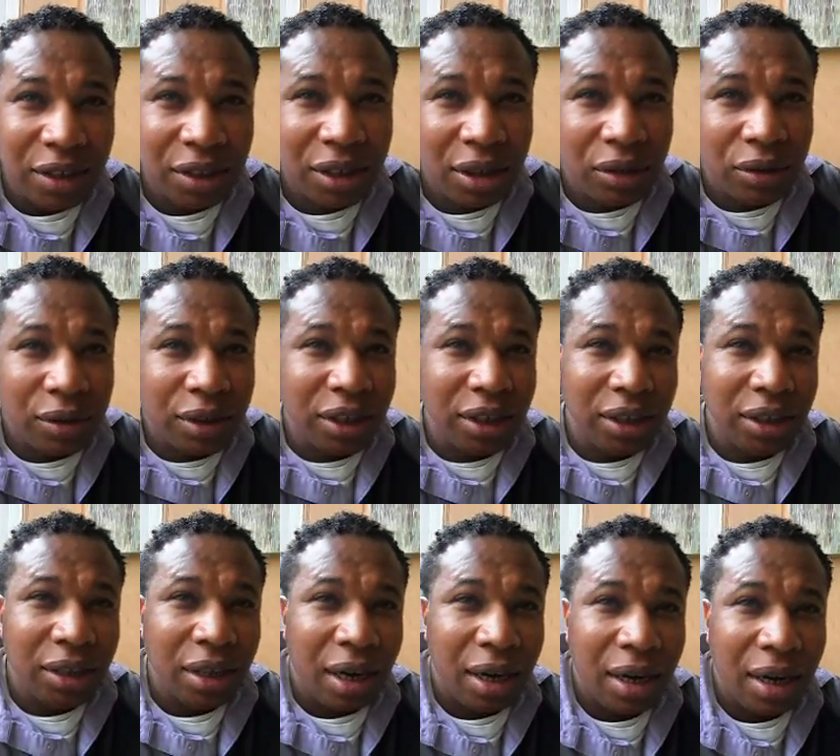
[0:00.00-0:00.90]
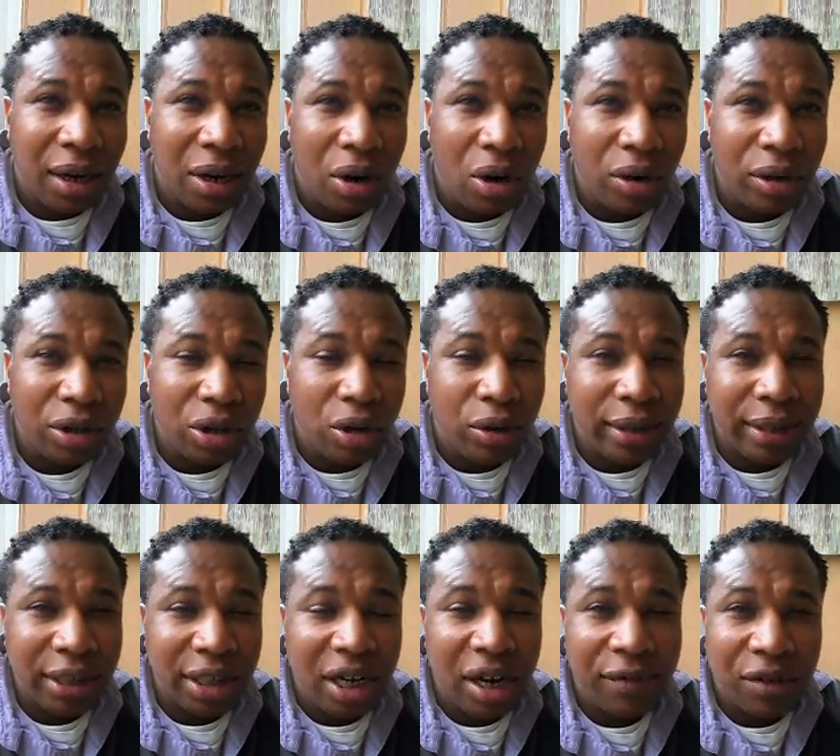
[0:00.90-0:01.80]
still the uh,
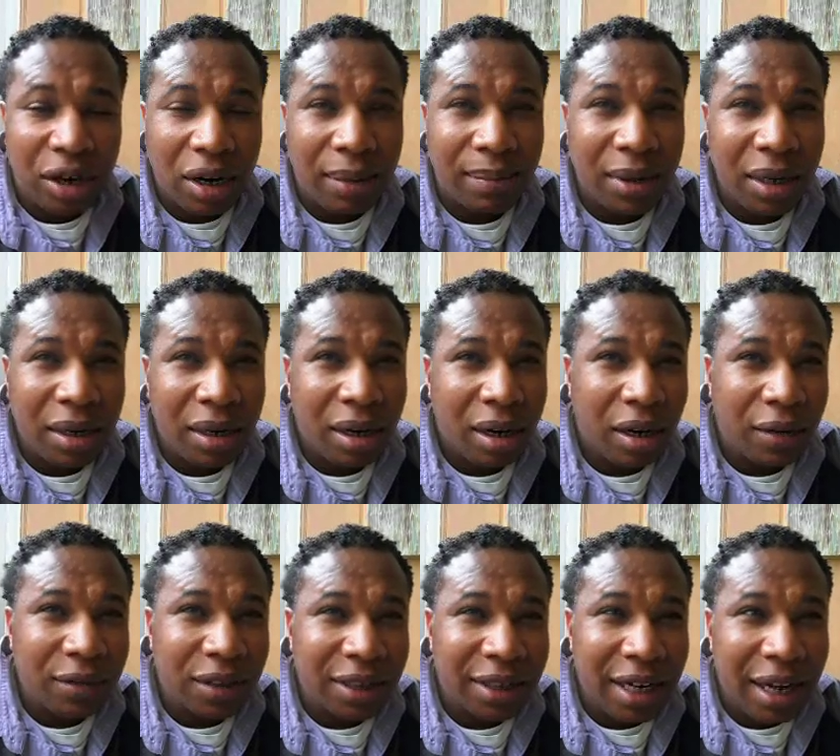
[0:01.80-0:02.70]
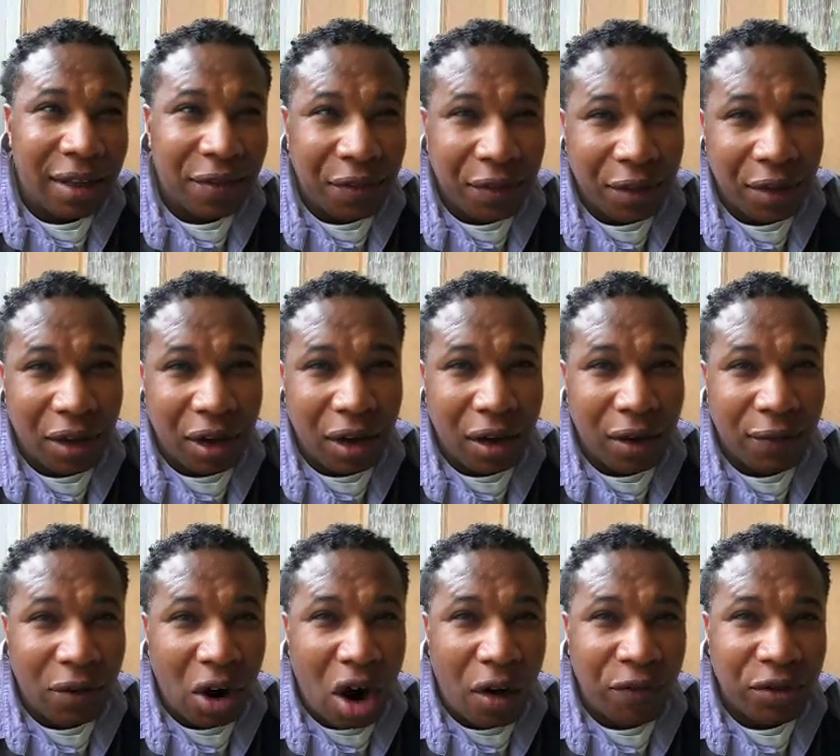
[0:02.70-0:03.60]
ongoing cover up of the death
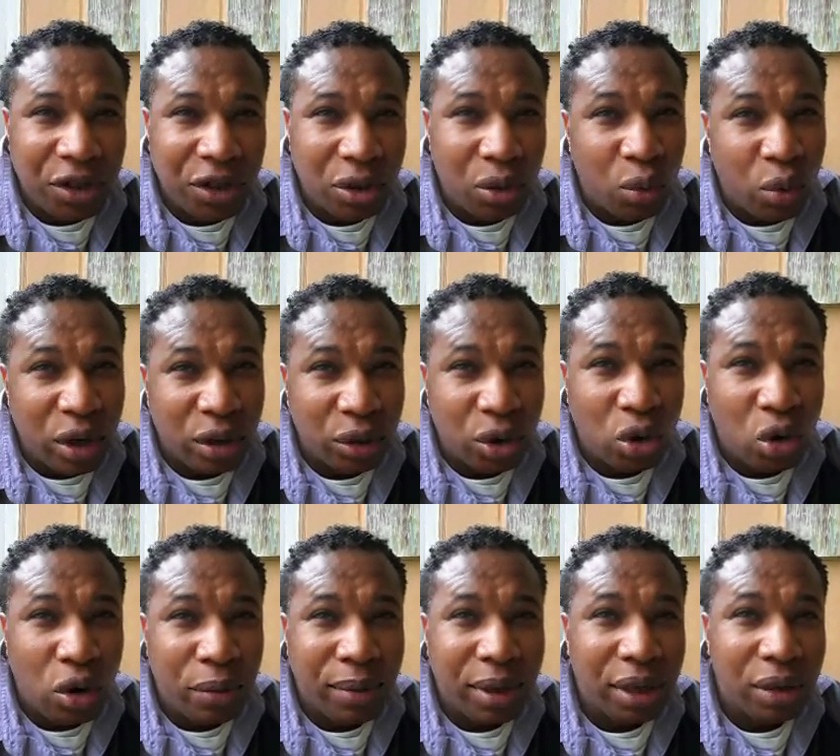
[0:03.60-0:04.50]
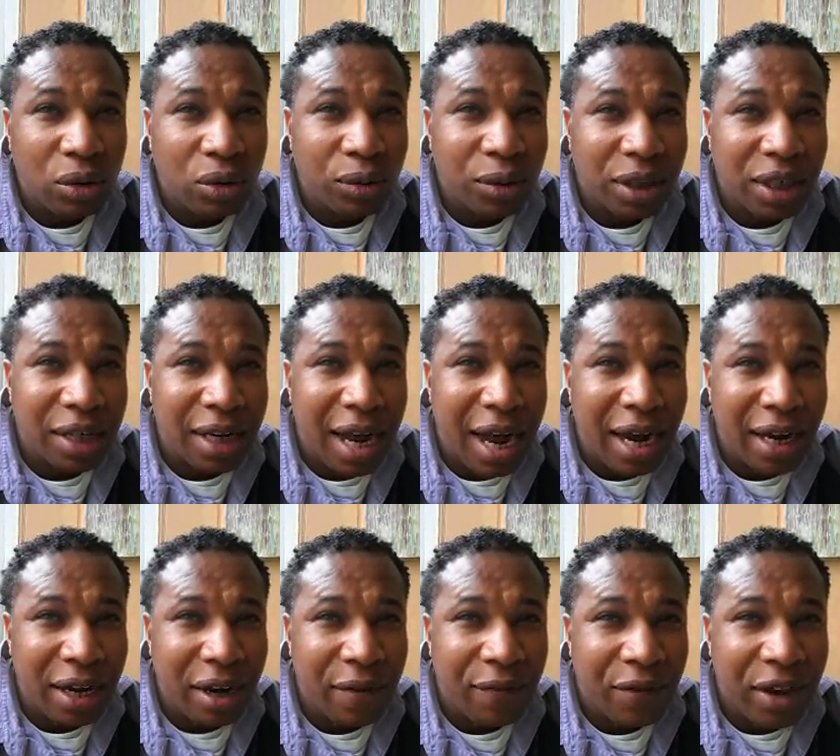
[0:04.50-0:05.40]
of Officer Will Torbit, who was the
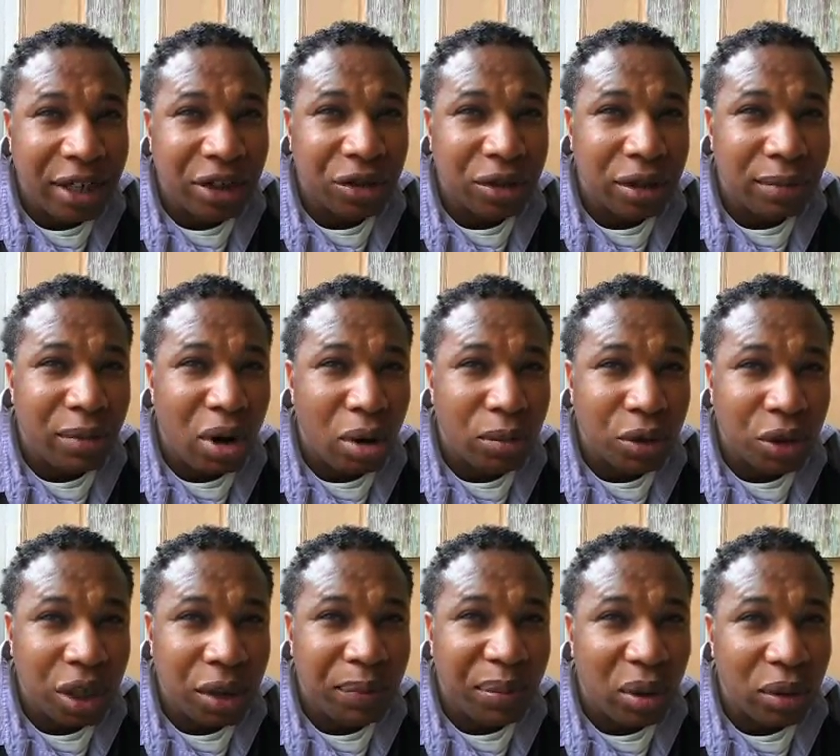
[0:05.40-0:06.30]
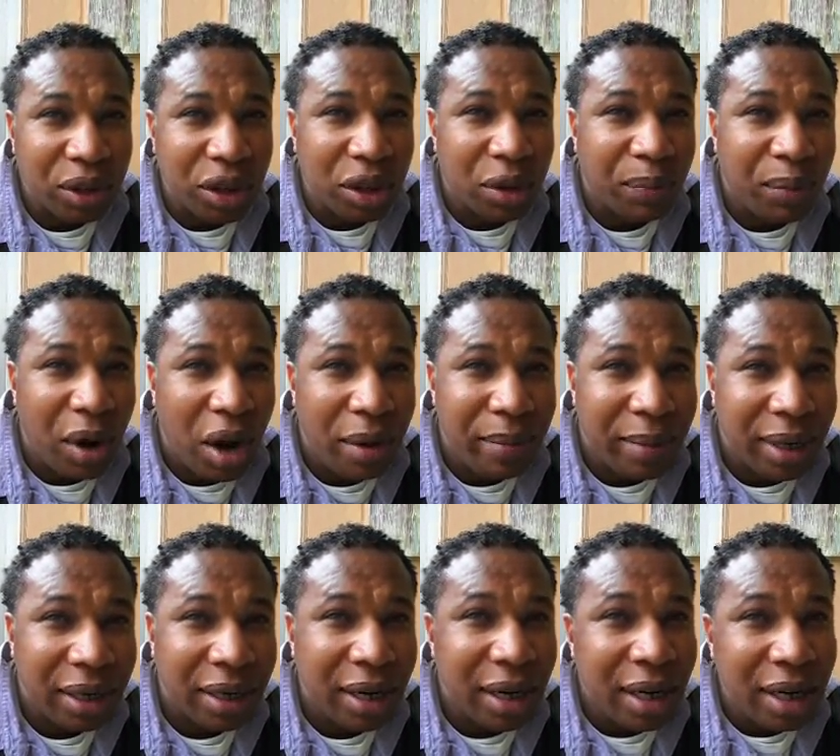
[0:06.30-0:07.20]
nine year veteran in Baltimore City Police
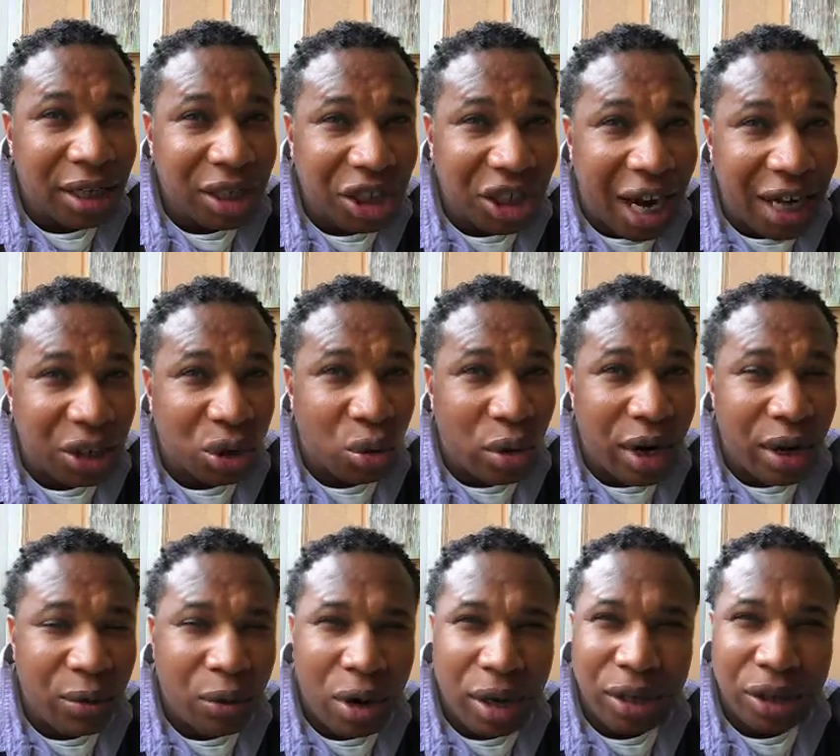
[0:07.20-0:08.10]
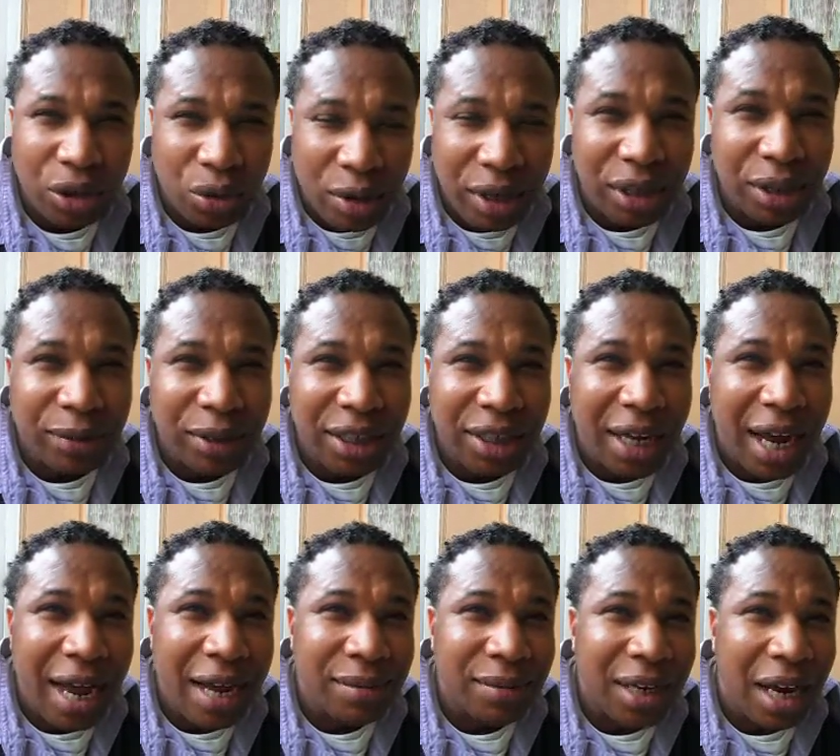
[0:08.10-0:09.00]
Department, shot 21 or 23
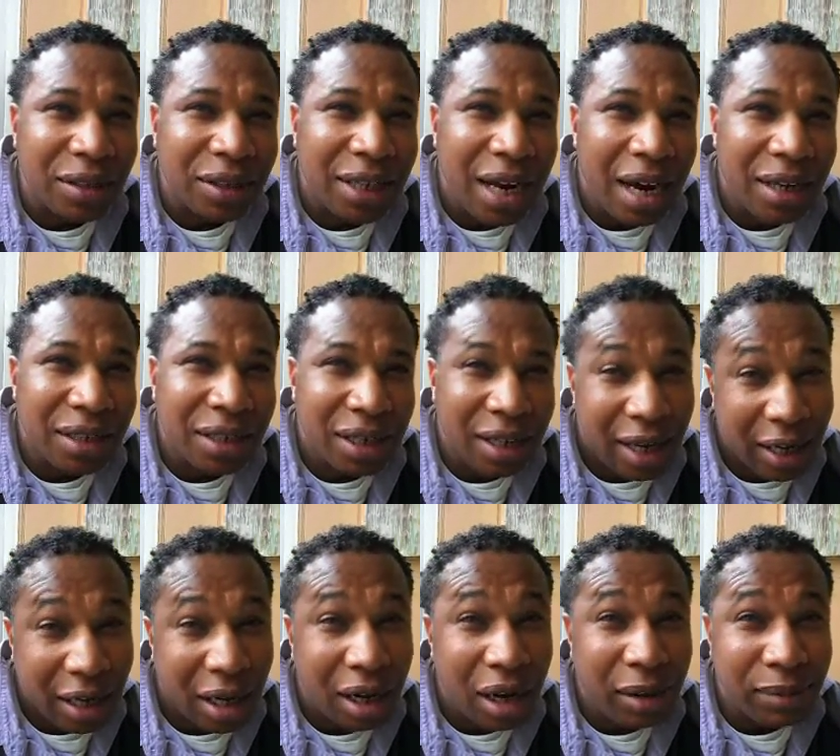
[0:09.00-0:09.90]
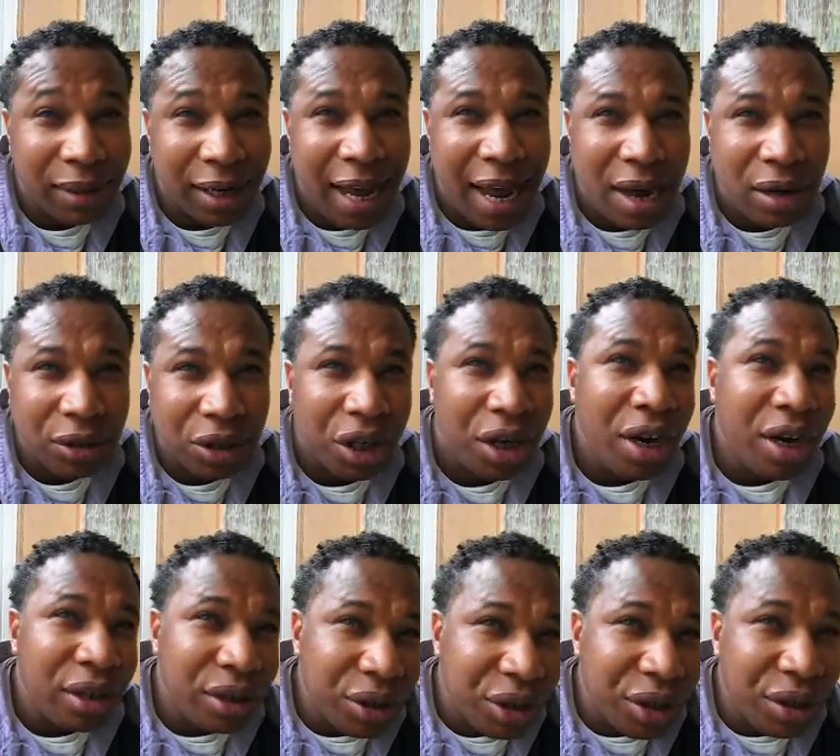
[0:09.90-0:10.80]
times outside the Select Club Lounge.
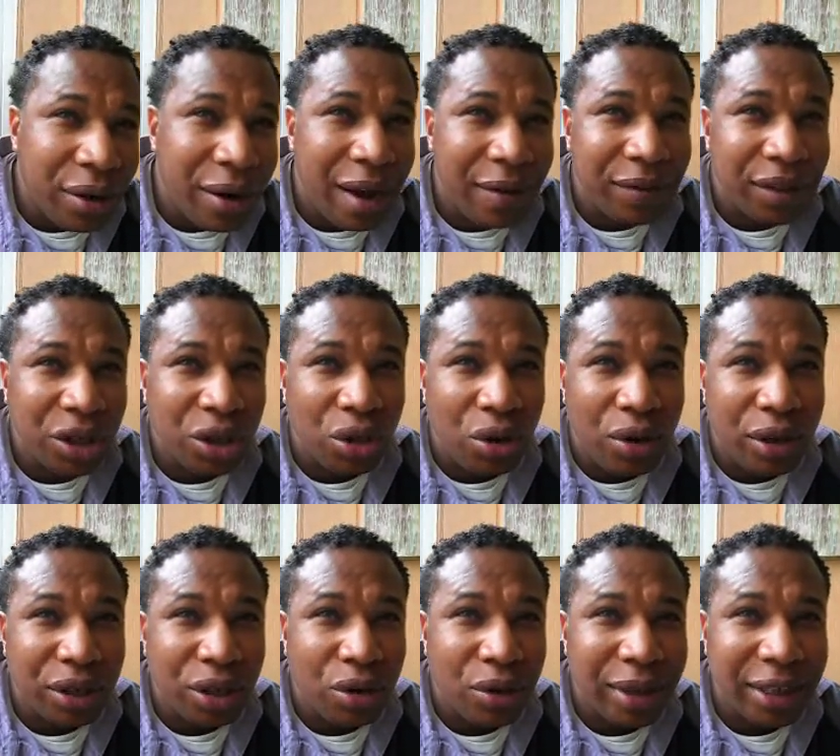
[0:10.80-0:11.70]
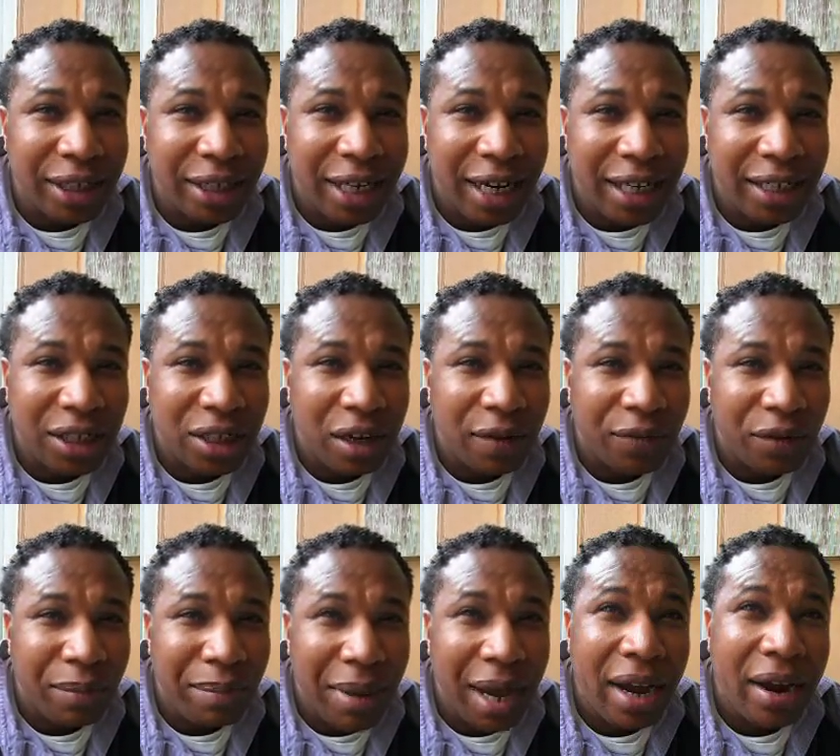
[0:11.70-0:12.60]
You still have this ongoing case of
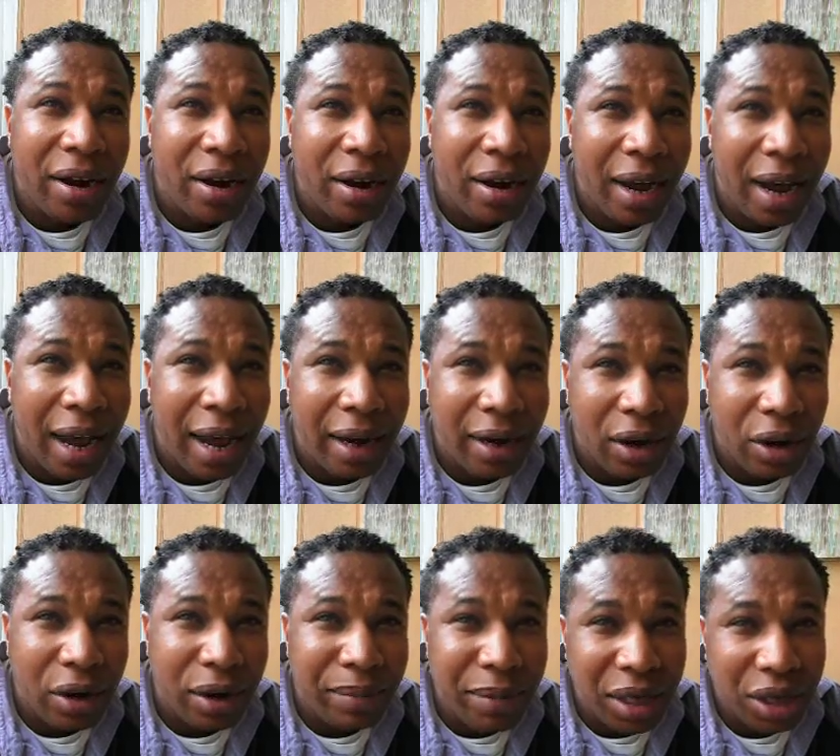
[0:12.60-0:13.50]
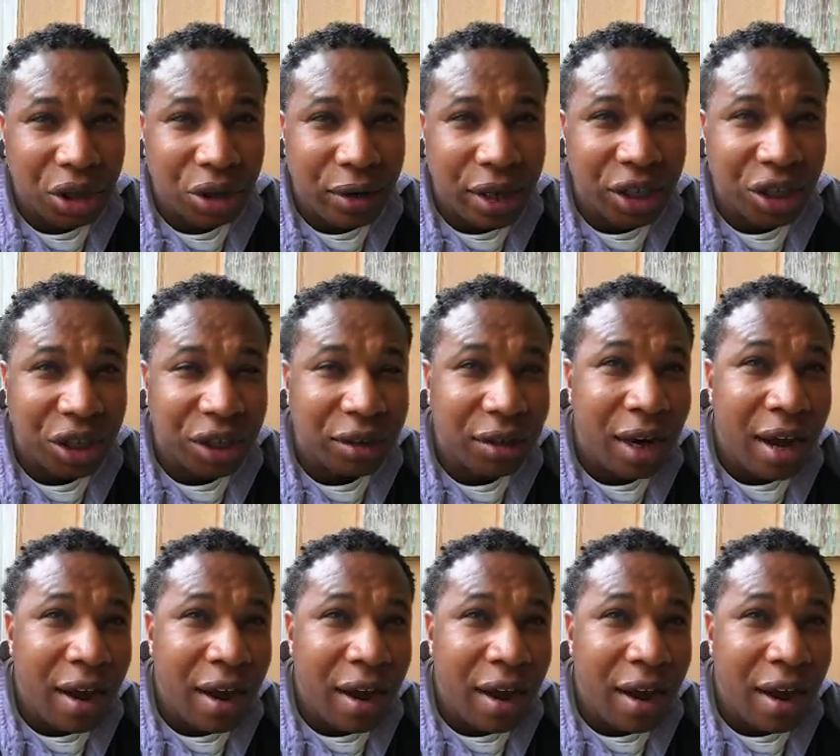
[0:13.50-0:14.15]
the mayor and her administration